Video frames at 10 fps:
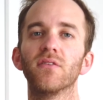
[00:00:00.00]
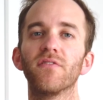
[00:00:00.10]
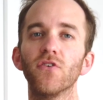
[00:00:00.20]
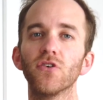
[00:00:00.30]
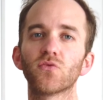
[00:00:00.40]
And the
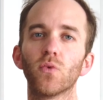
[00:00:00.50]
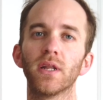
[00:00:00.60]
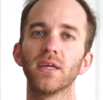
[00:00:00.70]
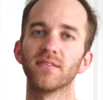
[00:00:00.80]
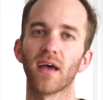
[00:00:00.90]
first
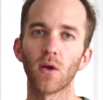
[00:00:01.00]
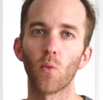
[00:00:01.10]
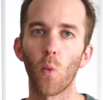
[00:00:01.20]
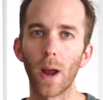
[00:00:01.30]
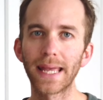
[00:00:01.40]
one is a
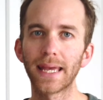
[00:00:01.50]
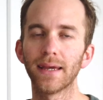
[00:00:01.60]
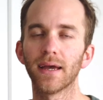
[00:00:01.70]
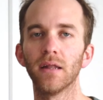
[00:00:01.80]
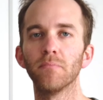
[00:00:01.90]

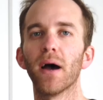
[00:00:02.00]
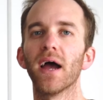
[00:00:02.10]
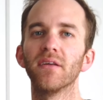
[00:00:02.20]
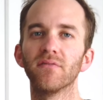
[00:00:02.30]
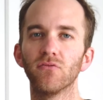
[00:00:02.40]
weak and
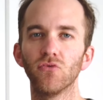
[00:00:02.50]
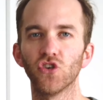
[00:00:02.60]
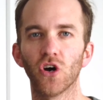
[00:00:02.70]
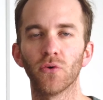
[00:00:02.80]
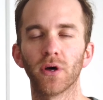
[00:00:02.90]
painful
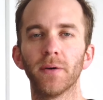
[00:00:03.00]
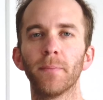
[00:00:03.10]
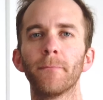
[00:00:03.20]
shoulder.